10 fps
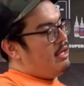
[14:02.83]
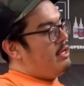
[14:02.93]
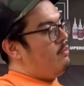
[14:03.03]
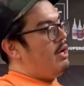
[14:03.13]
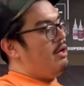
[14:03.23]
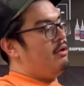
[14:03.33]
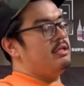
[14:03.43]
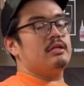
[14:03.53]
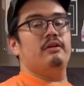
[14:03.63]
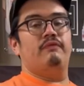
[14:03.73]
it well, it's
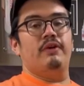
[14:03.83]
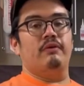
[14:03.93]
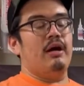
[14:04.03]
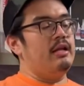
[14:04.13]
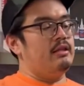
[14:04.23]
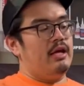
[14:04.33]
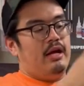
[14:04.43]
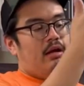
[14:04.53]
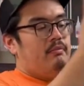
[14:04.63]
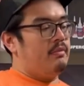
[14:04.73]
gonna fit right in
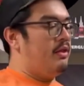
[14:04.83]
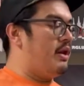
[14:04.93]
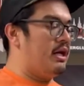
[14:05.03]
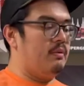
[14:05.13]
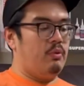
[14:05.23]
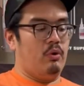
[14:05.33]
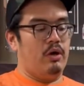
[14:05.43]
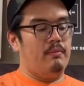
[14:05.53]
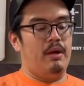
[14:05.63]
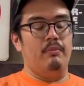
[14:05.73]
there, and then I can pour
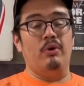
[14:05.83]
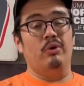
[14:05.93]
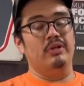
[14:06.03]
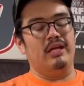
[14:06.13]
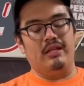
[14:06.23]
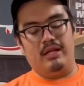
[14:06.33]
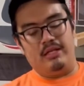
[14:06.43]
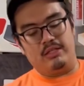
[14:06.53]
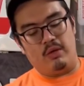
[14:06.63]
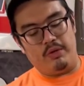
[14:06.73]
up my mold, and then
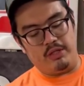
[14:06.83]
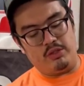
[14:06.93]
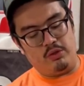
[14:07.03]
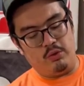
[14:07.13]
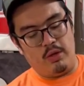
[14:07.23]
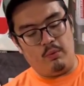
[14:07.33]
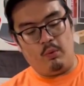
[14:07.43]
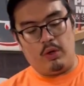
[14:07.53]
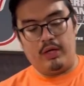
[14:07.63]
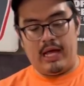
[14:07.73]
it's going to
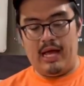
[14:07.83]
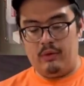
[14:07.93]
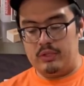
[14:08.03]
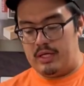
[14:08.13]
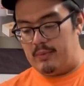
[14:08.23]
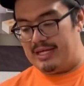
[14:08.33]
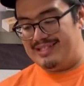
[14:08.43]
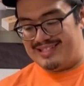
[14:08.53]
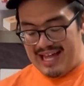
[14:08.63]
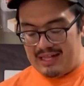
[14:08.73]
work out
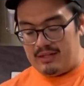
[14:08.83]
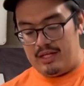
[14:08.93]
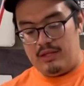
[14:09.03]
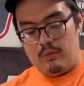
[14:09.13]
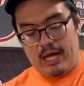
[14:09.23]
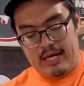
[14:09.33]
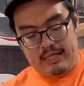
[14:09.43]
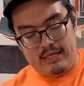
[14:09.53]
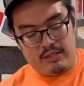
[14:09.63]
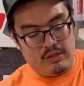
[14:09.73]
exactly the way I need
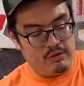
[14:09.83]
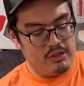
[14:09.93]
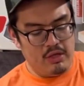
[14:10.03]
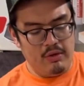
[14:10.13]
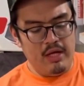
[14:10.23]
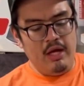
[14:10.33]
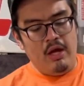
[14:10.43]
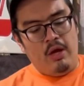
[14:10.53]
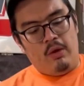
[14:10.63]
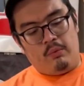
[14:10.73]
it to. So
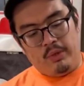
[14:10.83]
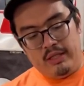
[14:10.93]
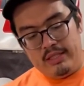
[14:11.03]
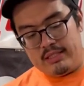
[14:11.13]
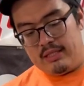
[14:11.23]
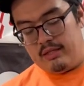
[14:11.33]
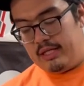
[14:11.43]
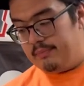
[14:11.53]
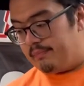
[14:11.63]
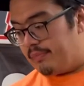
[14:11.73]
realistically,